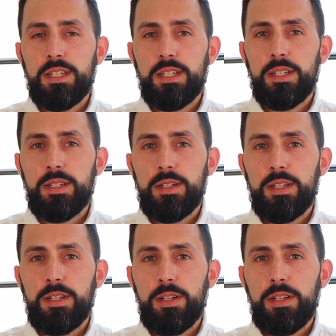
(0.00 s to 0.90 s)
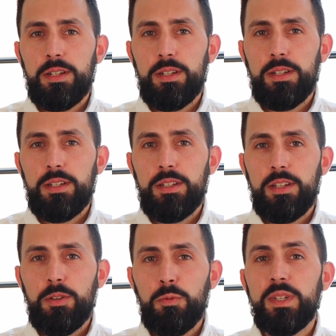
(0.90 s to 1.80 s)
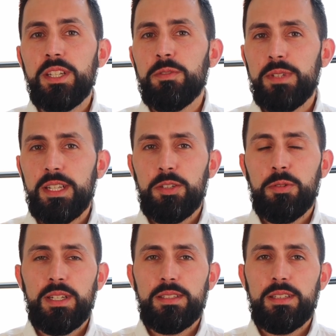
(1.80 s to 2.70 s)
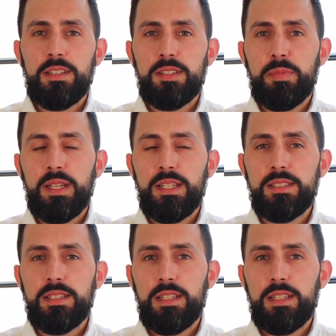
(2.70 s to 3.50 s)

a renewed interest in the space,